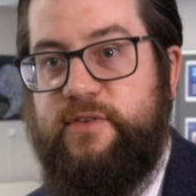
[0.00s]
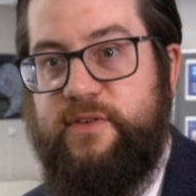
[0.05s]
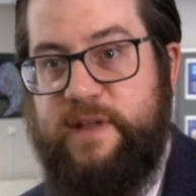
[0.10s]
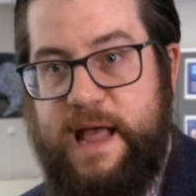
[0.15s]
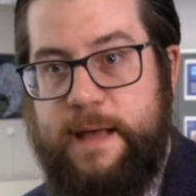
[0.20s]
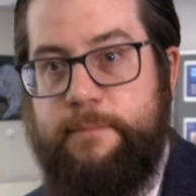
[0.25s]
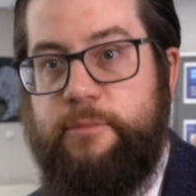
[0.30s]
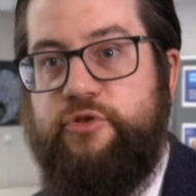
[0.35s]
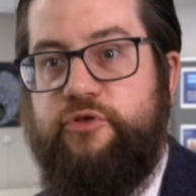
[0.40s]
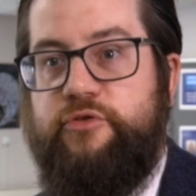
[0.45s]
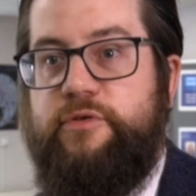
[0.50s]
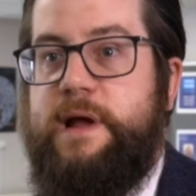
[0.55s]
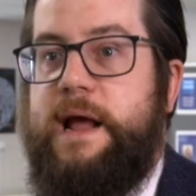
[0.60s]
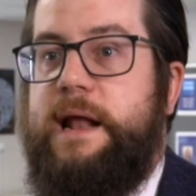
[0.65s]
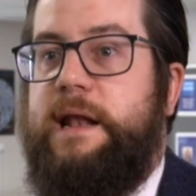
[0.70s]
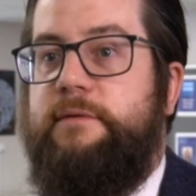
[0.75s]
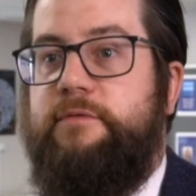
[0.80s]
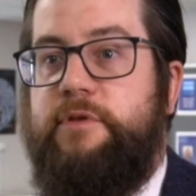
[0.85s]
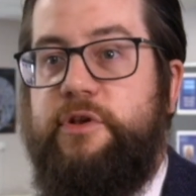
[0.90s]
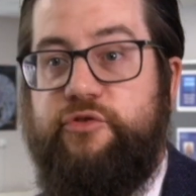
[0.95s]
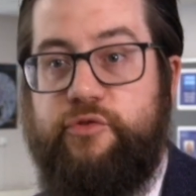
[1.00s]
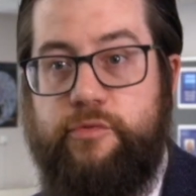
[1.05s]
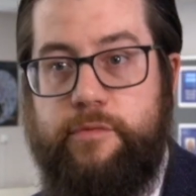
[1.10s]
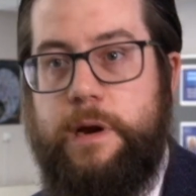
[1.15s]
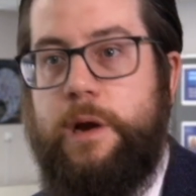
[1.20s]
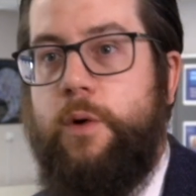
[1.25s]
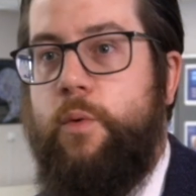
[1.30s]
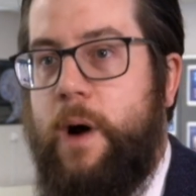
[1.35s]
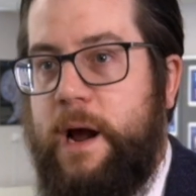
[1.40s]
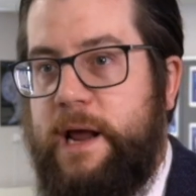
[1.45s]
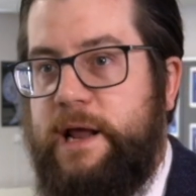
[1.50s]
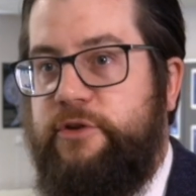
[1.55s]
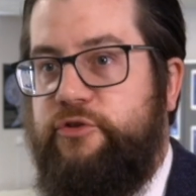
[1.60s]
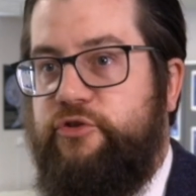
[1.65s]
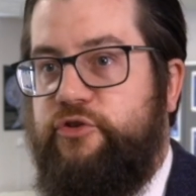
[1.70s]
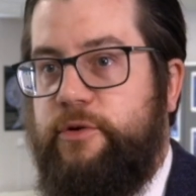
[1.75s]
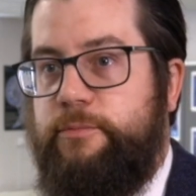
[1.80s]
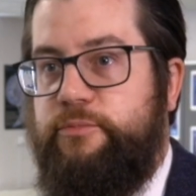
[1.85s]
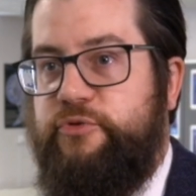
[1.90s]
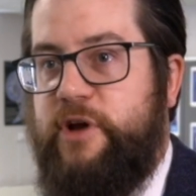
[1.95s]
chemistry A-level is a required
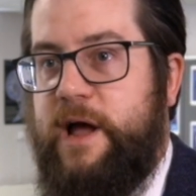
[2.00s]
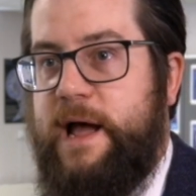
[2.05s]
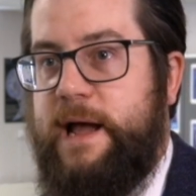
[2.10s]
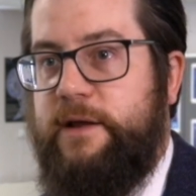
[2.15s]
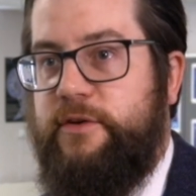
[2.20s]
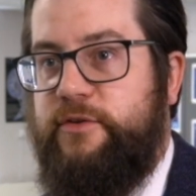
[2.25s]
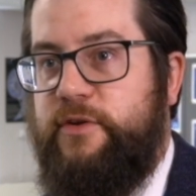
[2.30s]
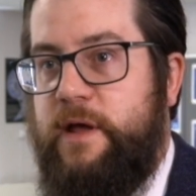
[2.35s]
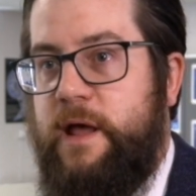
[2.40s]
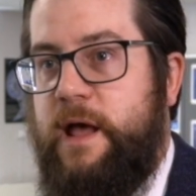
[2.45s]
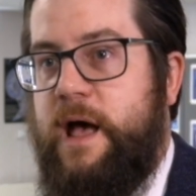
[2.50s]
subject,